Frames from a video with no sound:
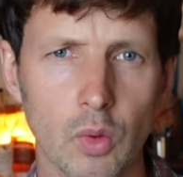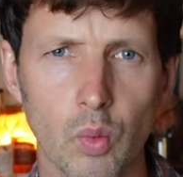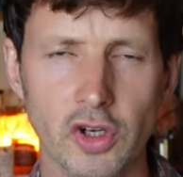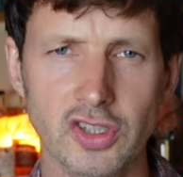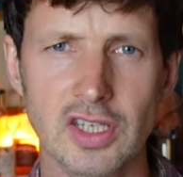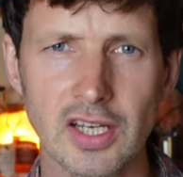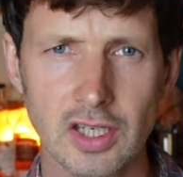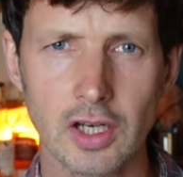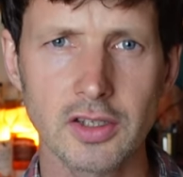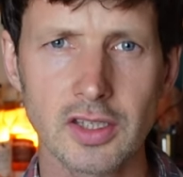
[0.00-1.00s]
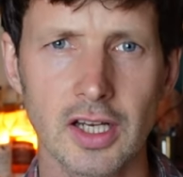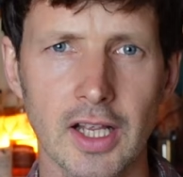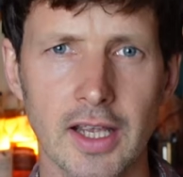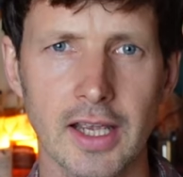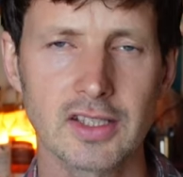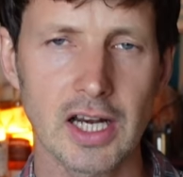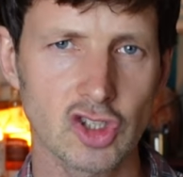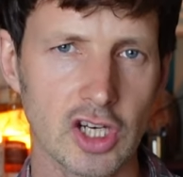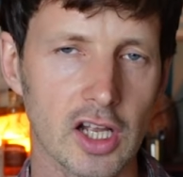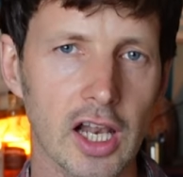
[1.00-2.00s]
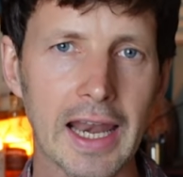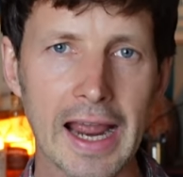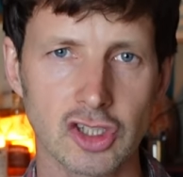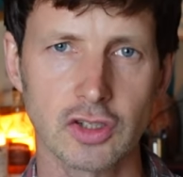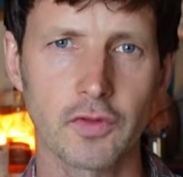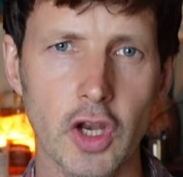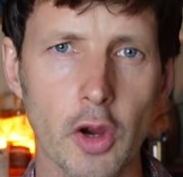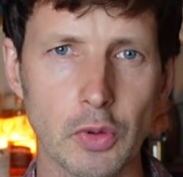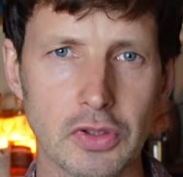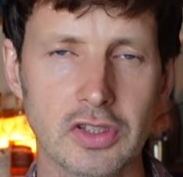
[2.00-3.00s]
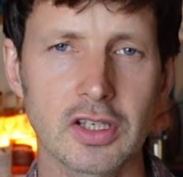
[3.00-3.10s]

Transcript: What's dissonance? It's actually a clash of notes.